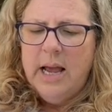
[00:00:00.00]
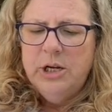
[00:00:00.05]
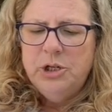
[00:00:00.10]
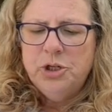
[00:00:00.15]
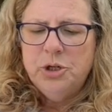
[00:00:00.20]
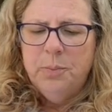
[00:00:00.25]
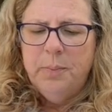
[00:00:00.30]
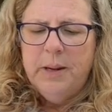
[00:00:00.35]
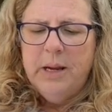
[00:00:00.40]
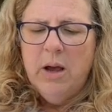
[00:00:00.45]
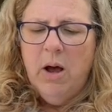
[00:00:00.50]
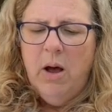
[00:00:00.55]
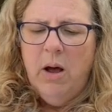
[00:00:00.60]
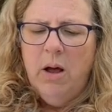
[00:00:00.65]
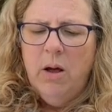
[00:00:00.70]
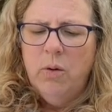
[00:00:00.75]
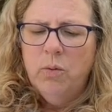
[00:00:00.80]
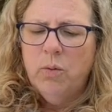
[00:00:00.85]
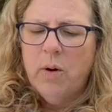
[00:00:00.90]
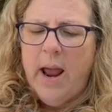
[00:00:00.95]
I shall be
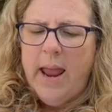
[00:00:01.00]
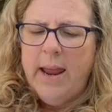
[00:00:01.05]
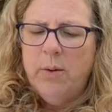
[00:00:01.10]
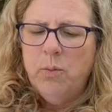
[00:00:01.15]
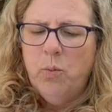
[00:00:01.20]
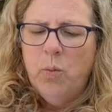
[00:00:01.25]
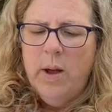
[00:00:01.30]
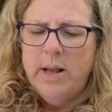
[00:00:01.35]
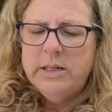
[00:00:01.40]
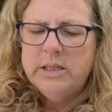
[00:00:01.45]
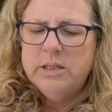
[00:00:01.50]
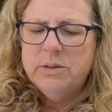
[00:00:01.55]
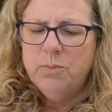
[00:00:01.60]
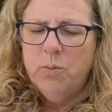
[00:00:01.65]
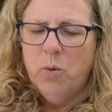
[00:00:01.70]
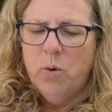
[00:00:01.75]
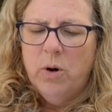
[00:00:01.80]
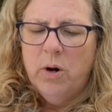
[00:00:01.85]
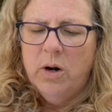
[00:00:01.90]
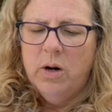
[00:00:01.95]
all right once
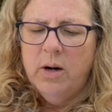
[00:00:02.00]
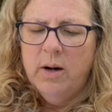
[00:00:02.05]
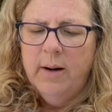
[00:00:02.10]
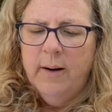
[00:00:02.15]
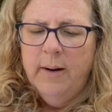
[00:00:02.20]
more."